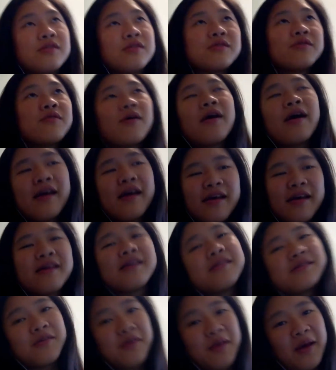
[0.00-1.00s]
So okay,
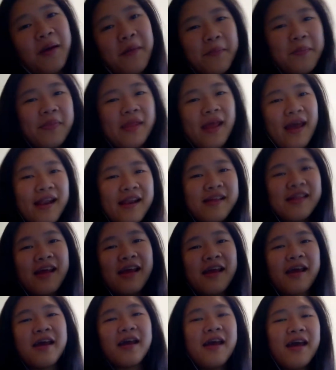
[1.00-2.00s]
so yeah,
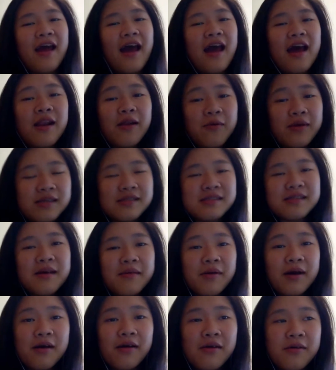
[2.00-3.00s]
anything. Anyways,
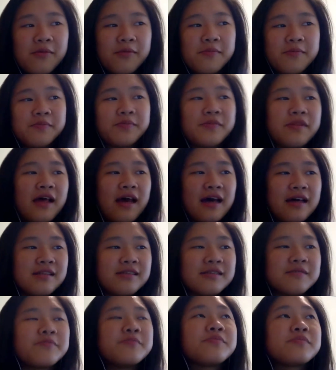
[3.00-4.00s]
about that,